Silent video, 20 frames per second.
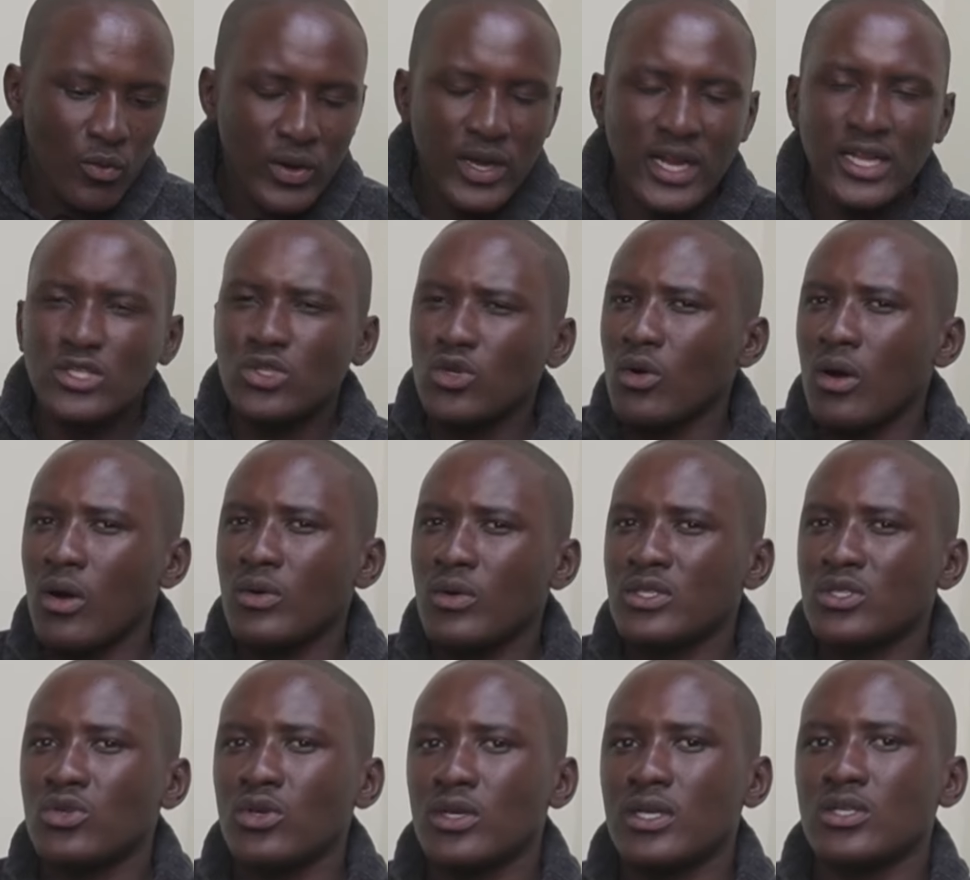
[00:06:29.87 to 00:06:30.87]
when I, to, I
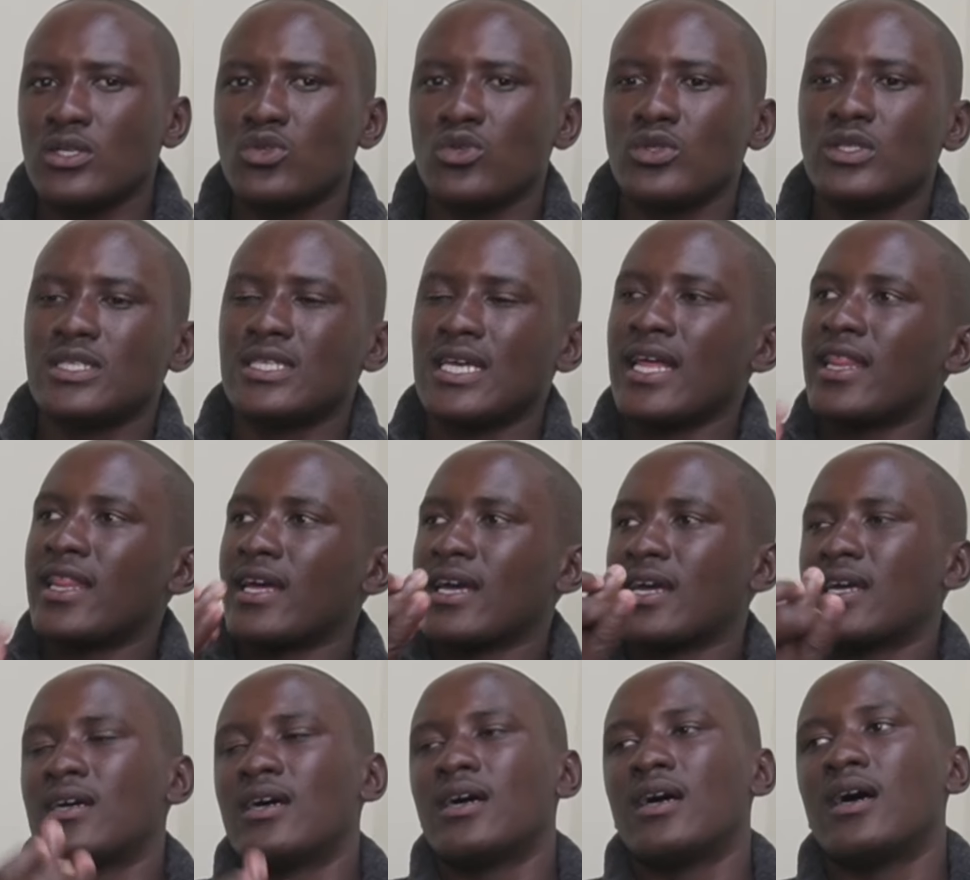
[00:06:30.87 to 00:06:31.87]
was talking to this
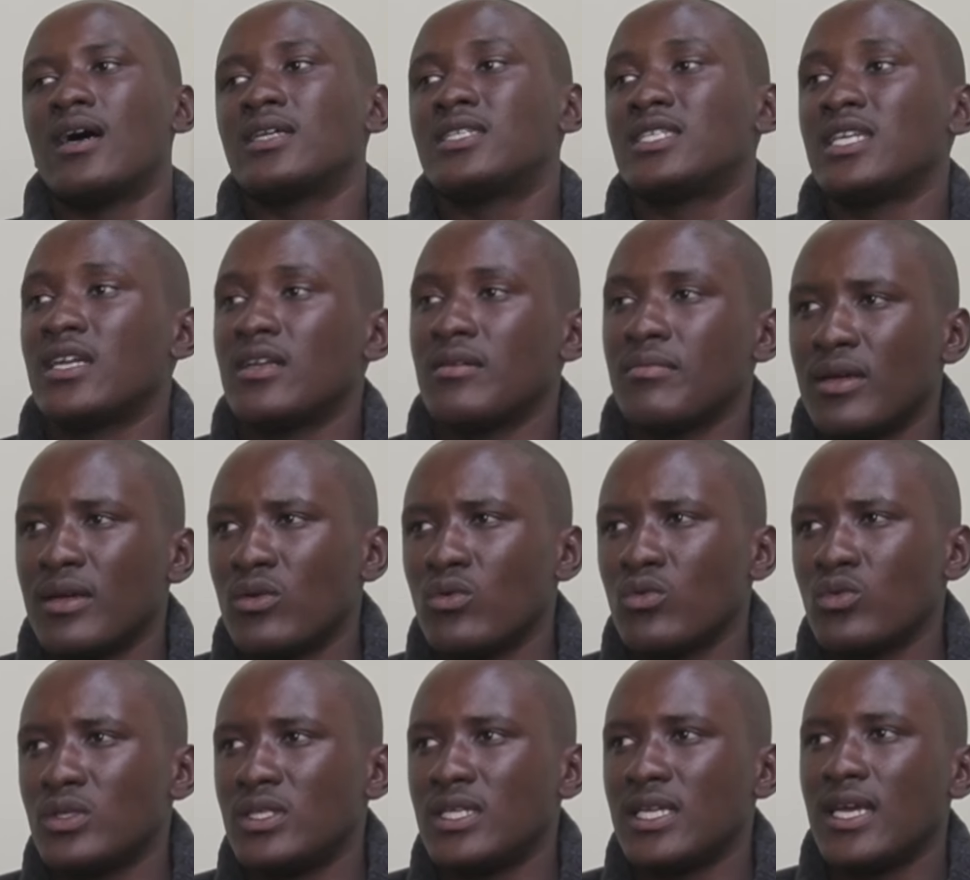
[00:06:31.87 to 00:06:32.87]
other uh, uh, gentleman,
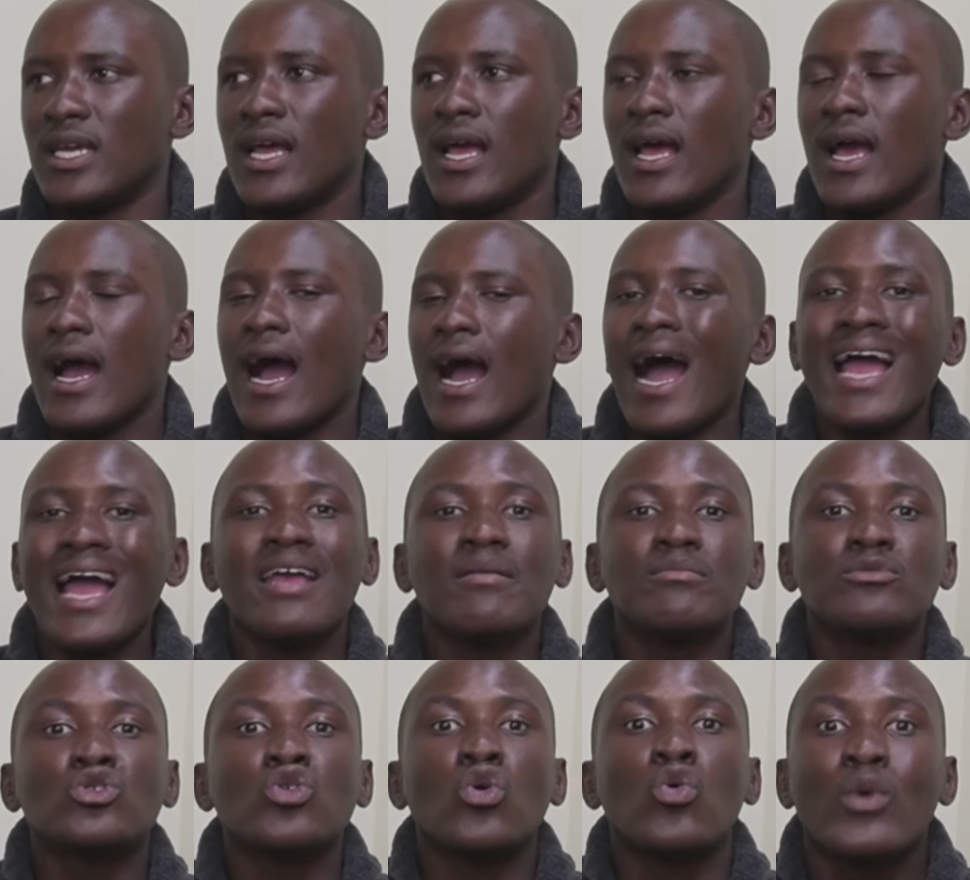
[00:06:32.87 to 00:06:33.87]
Uguti, I
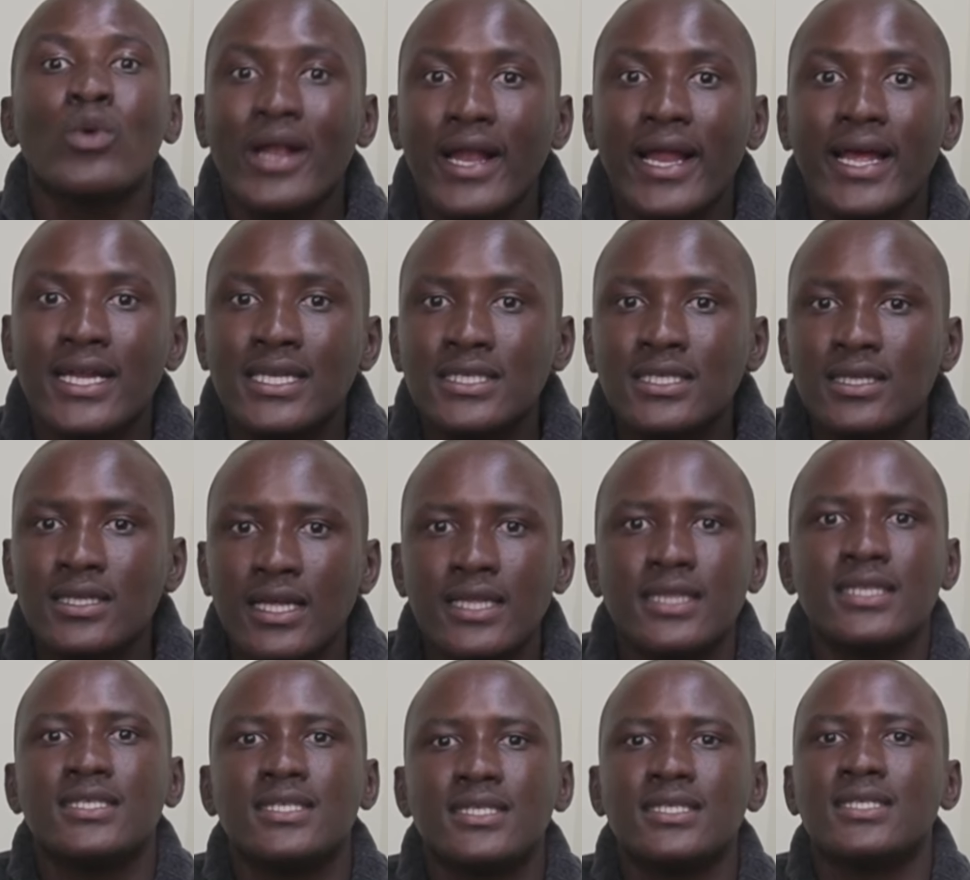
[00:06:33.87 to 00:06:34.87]
am so glad
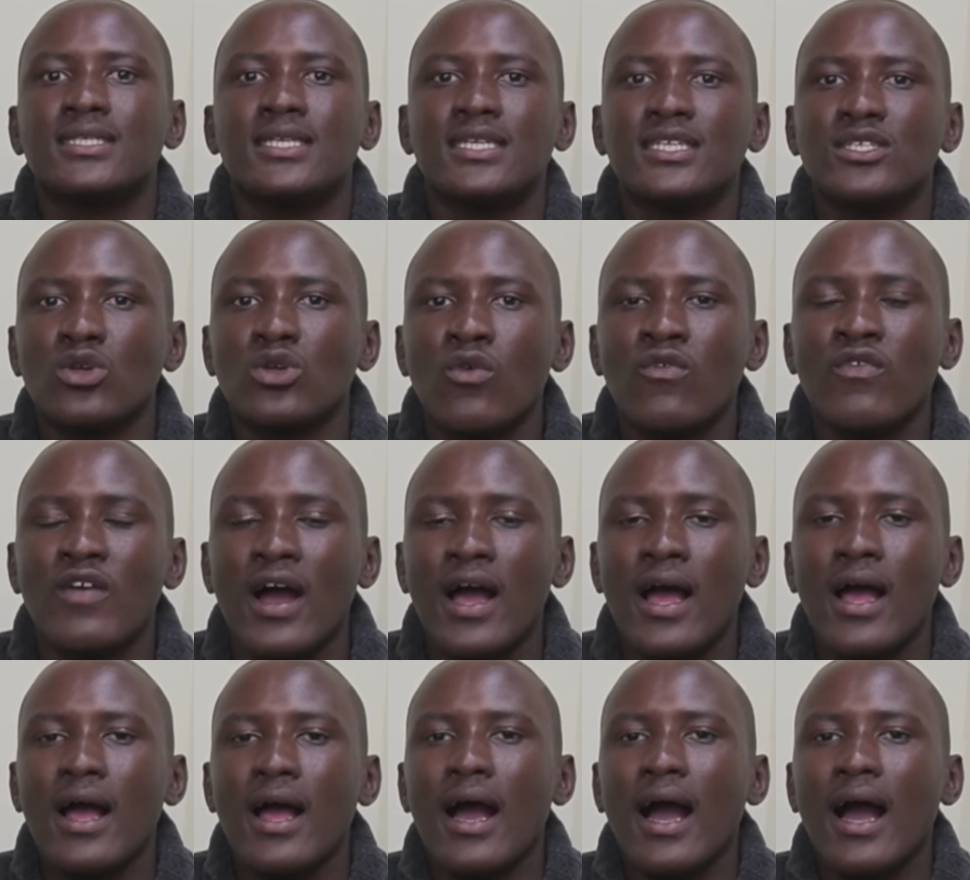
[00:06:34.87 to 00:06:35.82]
that the season is over.